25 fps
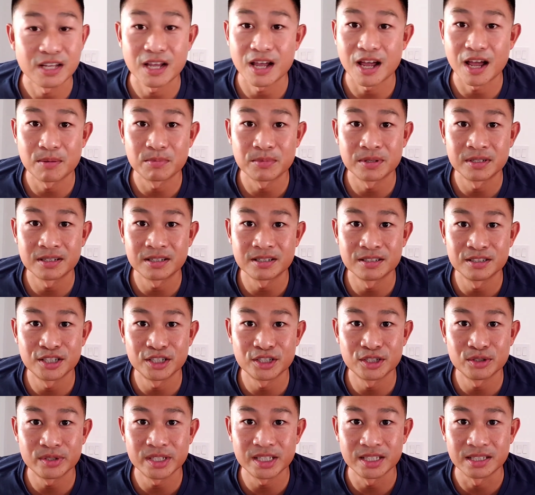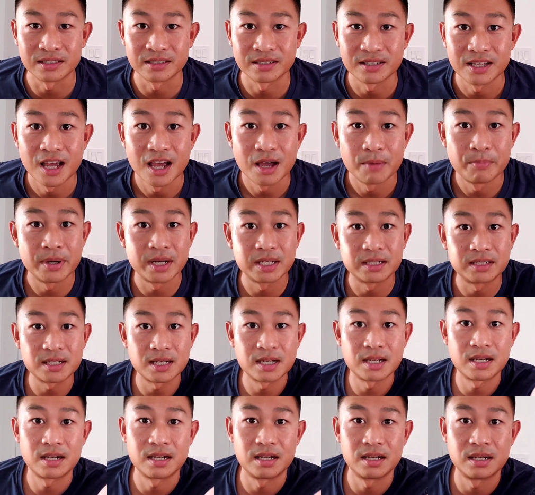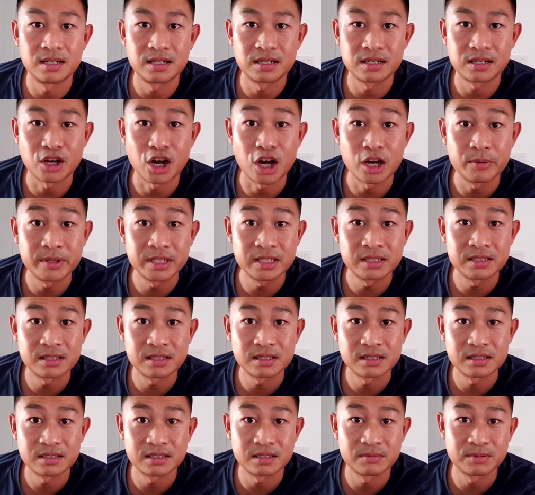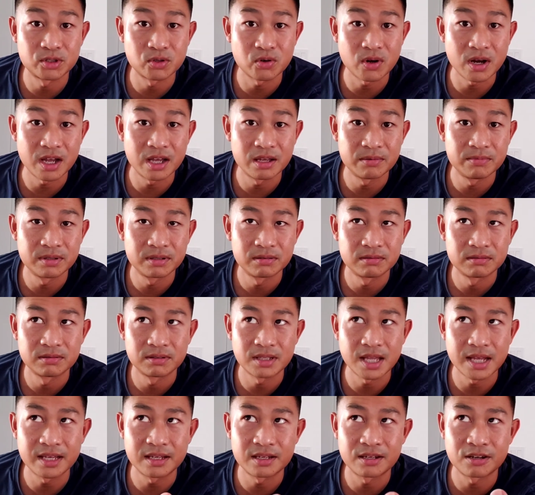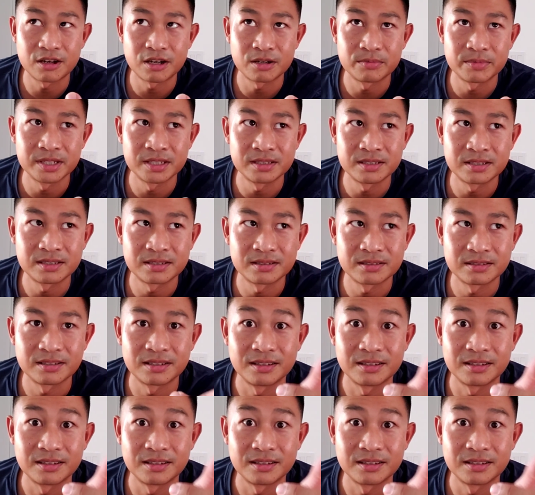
I'm gonna continue eating, but comment, subscribe, comment,